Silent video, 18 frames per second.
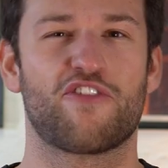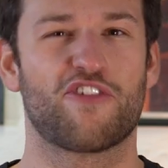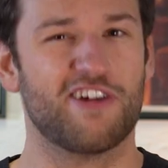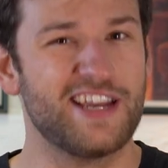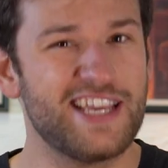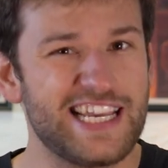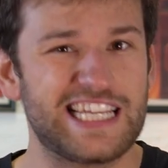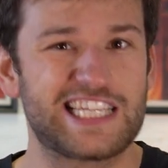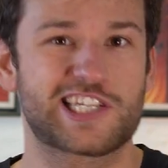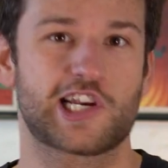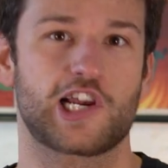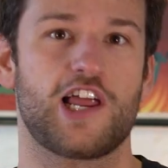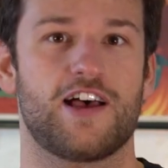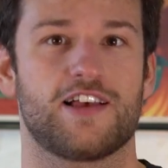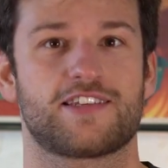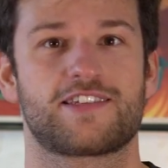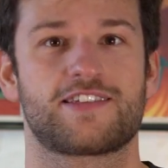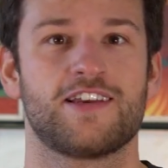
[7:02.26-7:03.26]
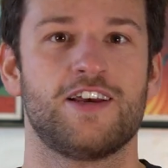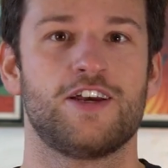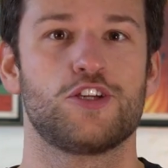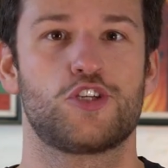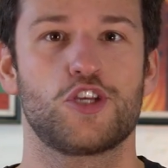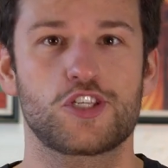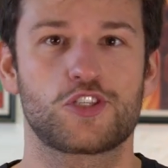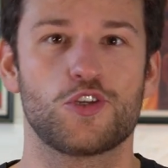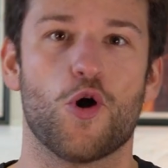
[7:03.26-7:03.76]
for each class
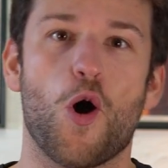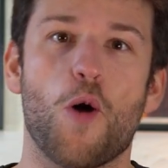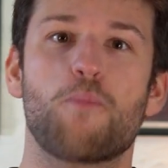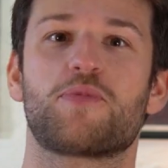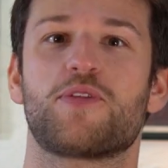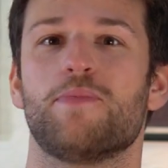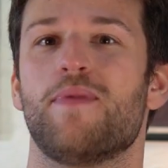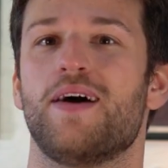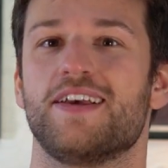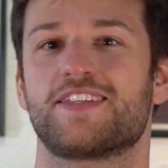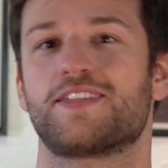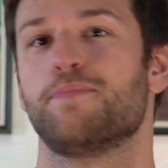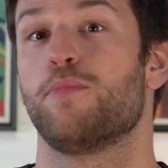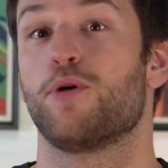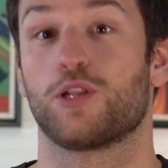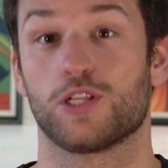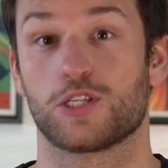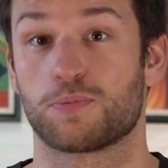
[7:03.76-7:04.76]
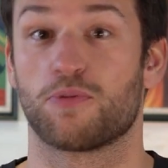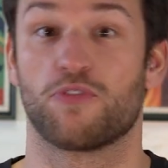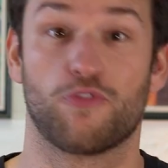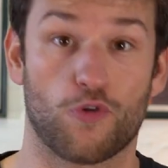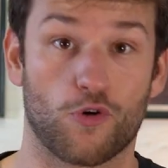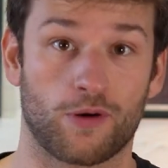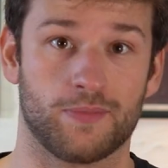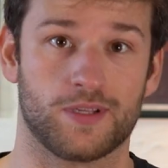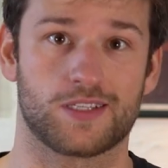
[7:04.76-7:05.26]
just to optimize the model's
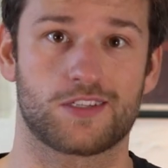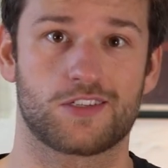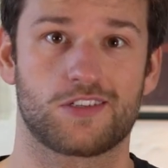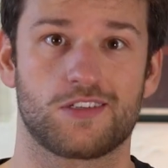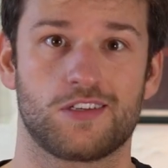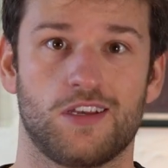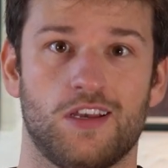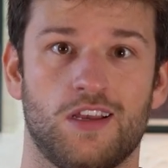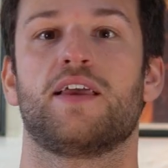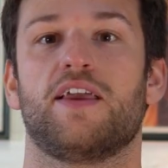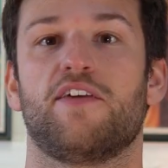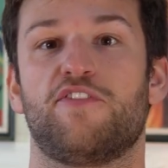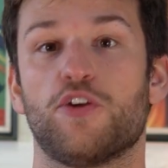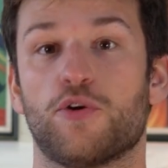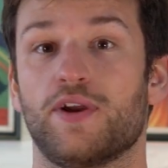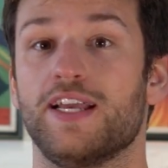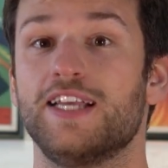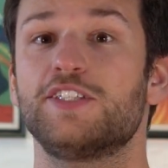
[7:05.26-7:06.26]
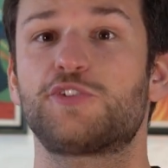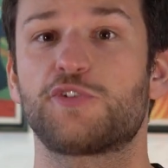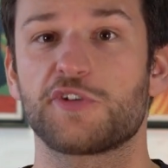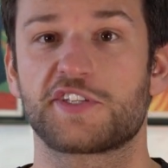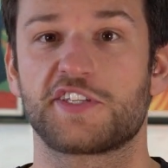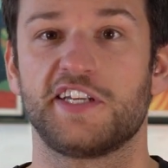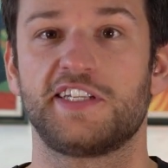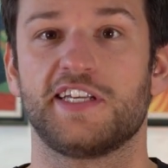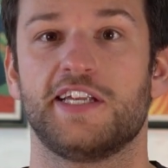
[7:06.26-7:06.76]
performance. If you're
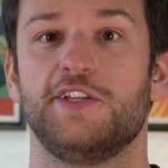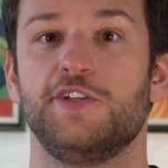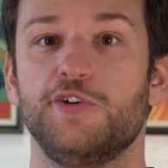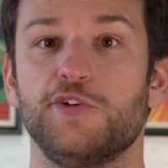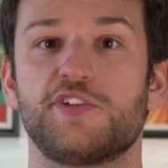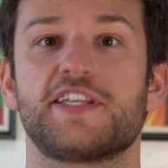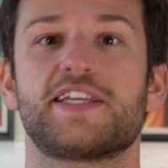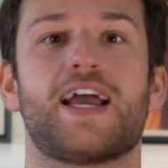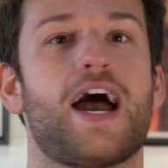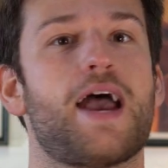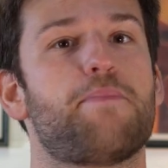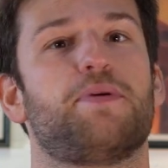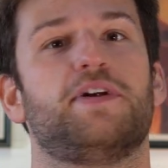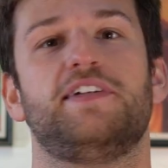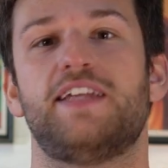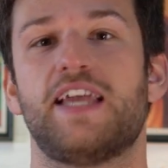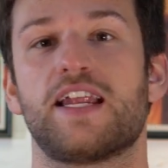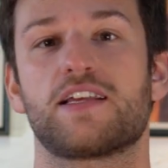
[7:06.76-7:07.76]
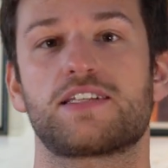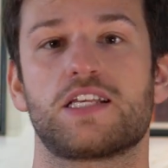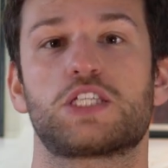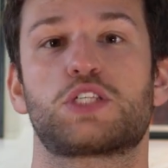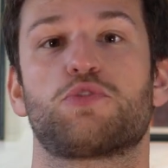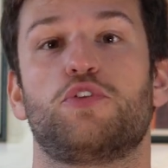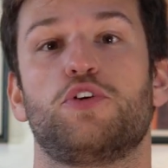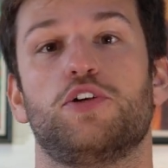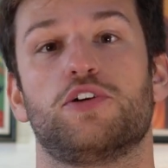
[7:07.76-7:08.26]
interested in using
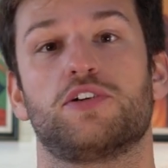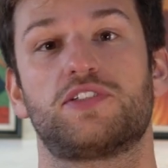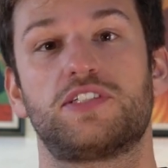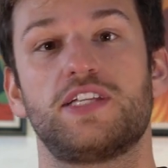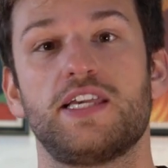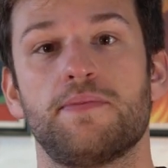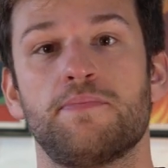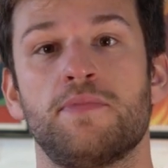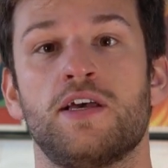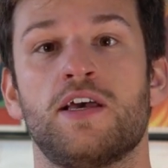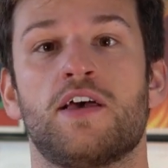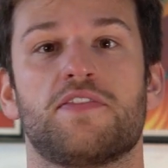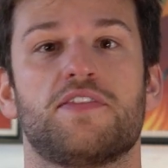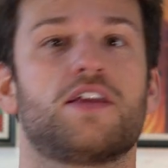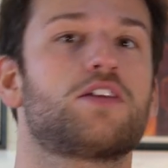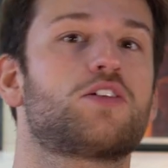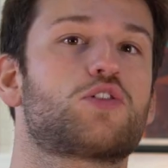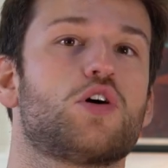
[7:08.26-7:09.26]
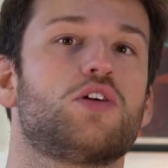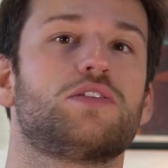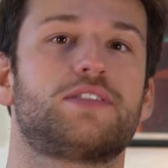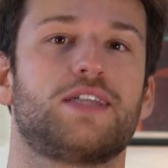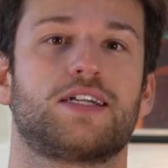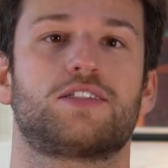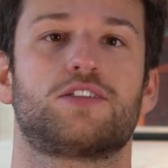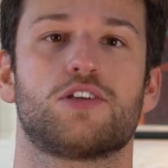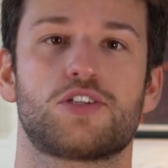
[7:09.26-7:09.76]
HyperDatasets for your team, then
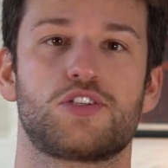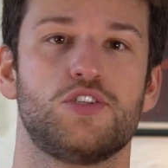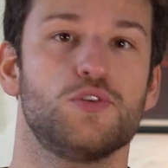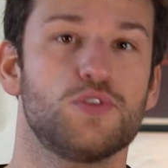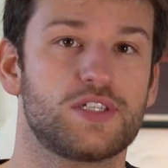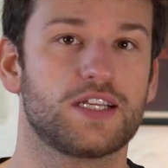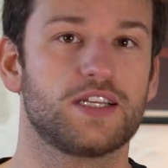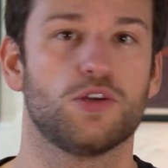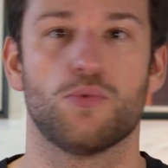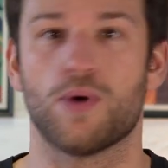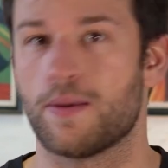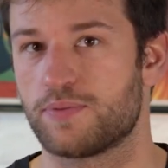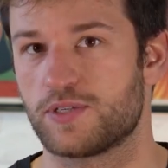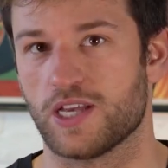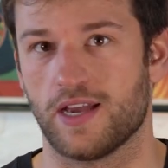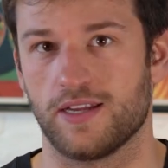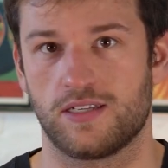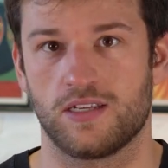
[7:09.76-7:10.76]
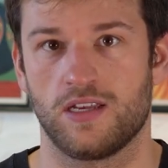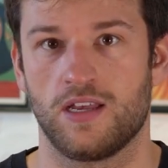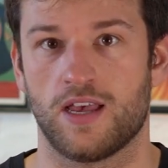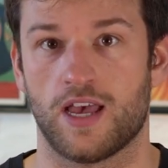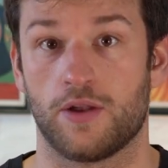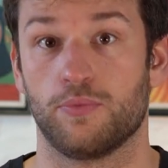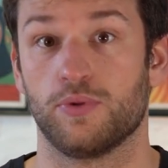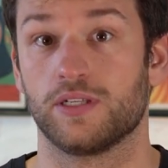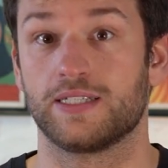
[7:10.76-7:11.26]
contact us using the website
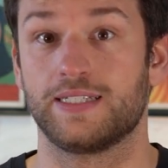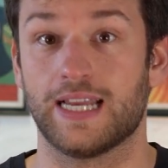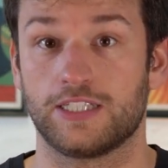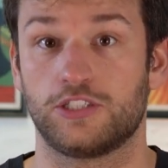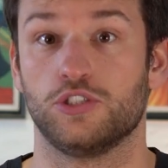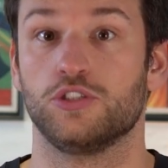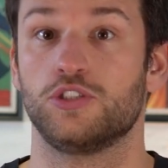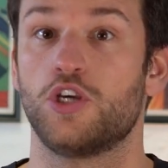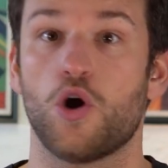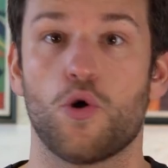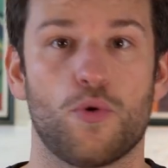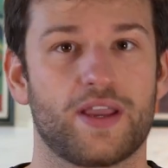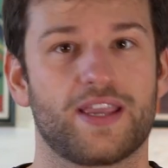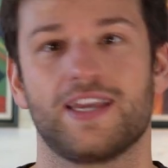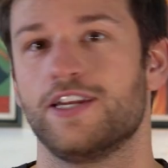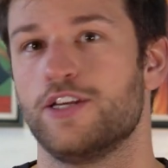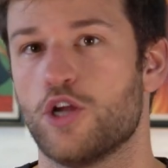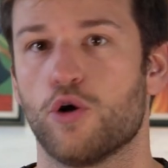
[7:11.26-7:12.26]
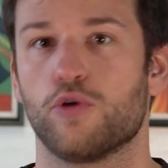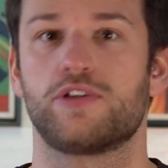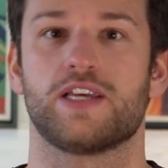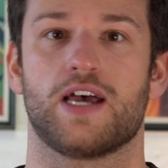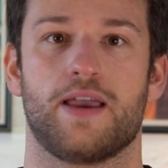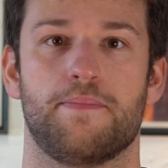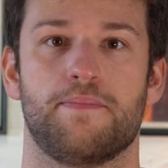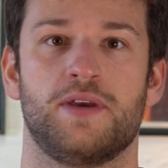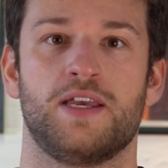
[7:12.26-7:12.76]
and we'll get you going in no
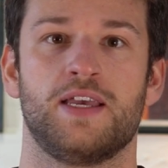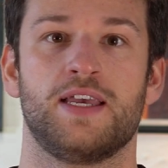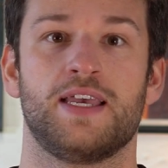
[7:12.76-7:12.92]
time.